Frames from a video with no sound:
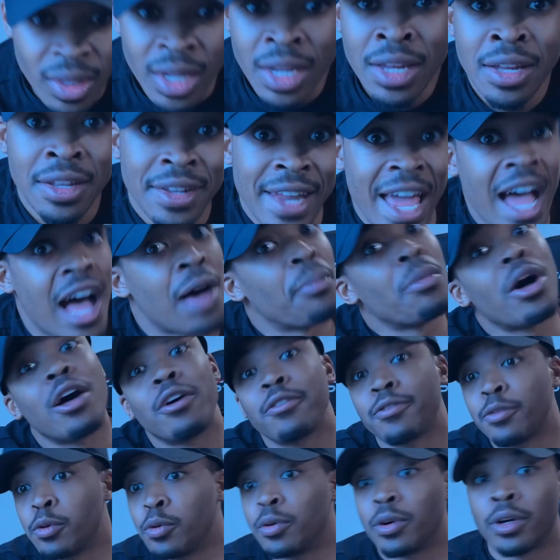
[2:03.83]
Now, I'm all
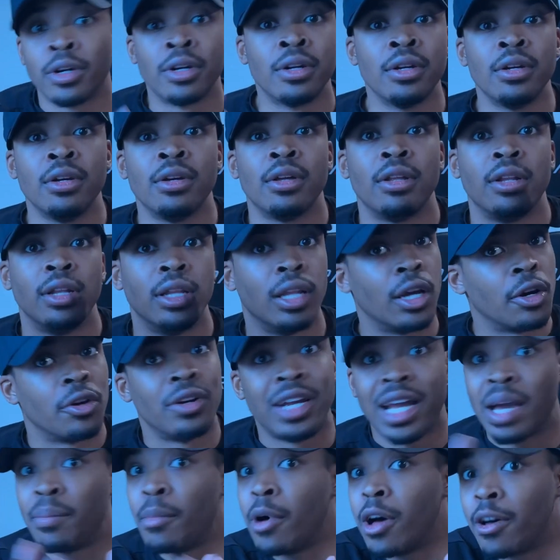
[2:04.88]
for
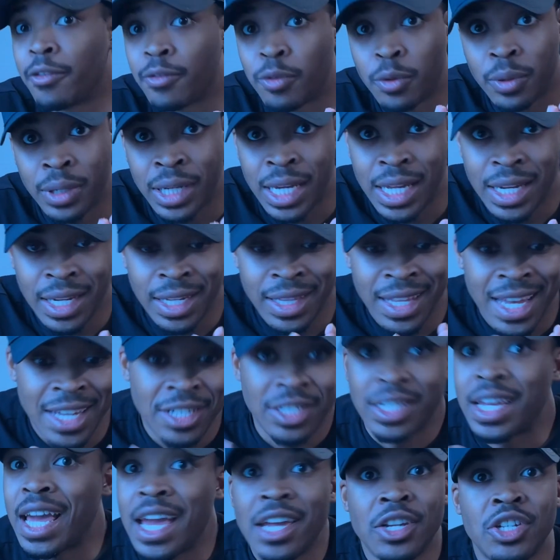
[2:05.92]
learning. I'm all for getting the
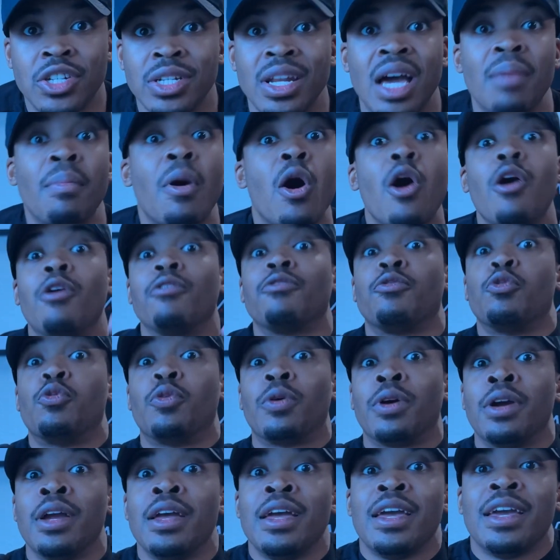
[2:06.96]
education. I'm all
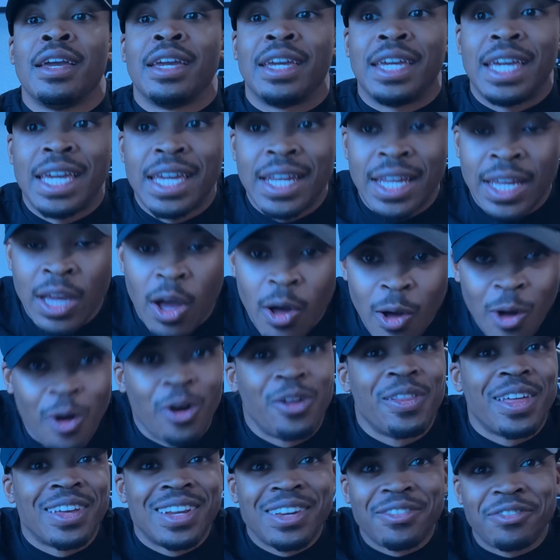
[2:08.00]
for getting all
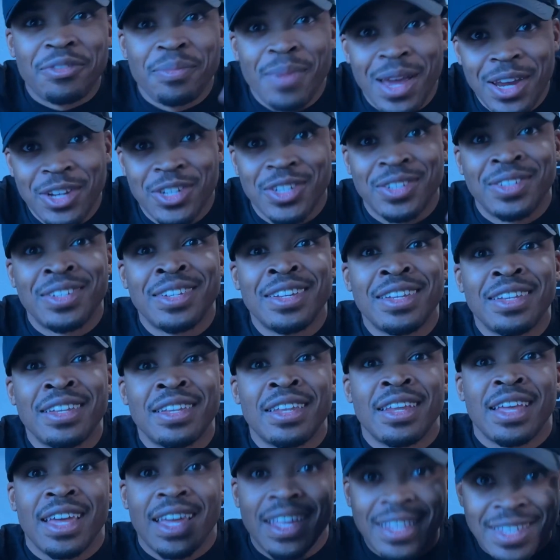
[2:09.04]
that information
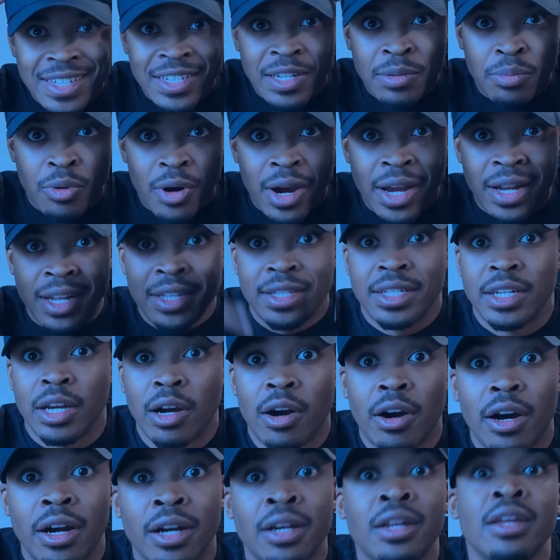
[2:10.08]
into your brain, into your
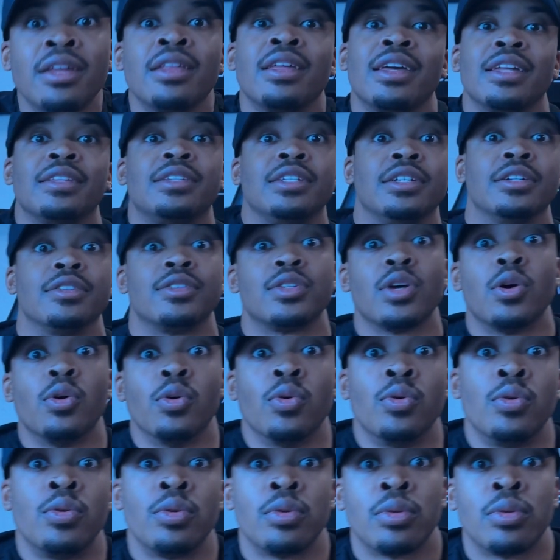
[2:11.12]
heart, into your soul.